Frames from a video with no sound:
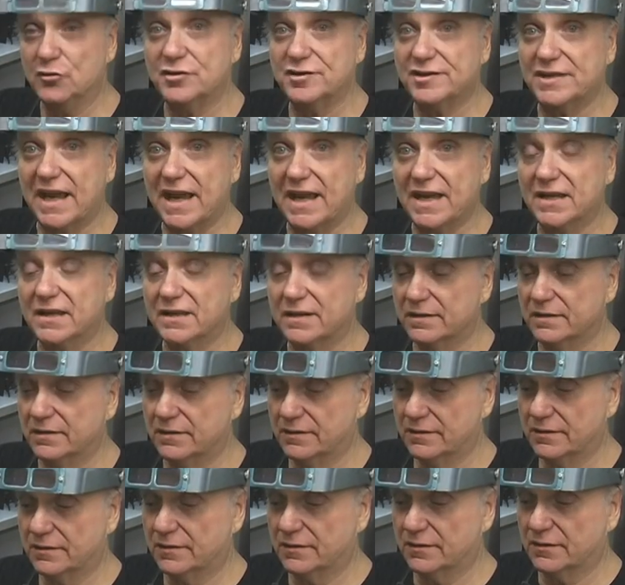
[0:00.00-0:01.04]
shank
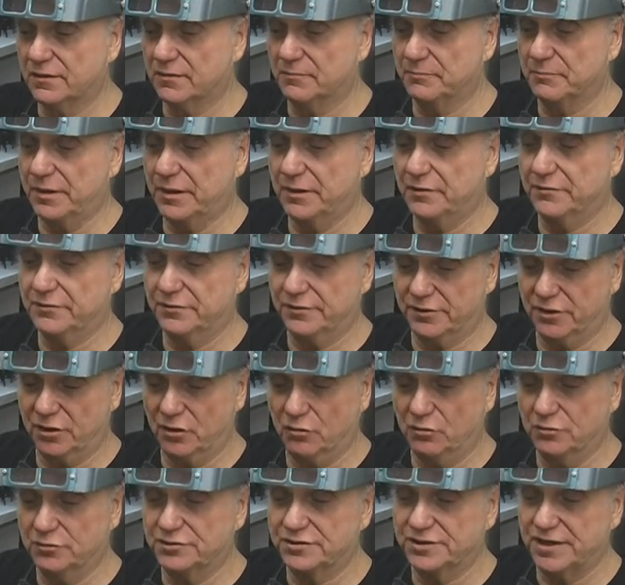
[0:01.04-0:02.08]
compared to the
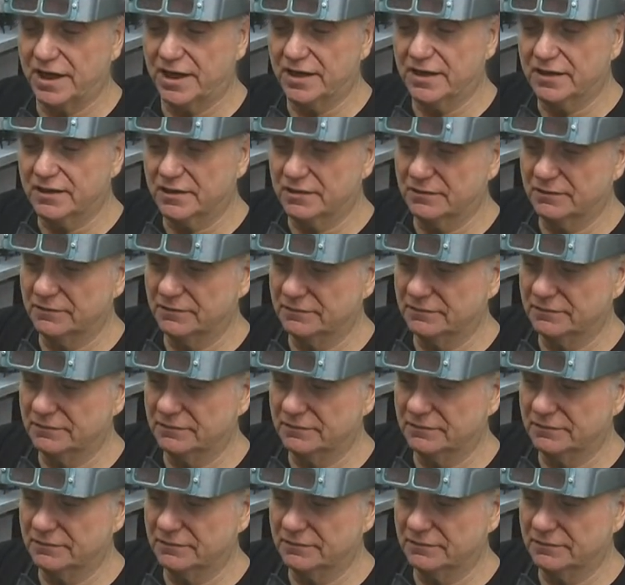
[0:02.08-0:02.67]
old shank.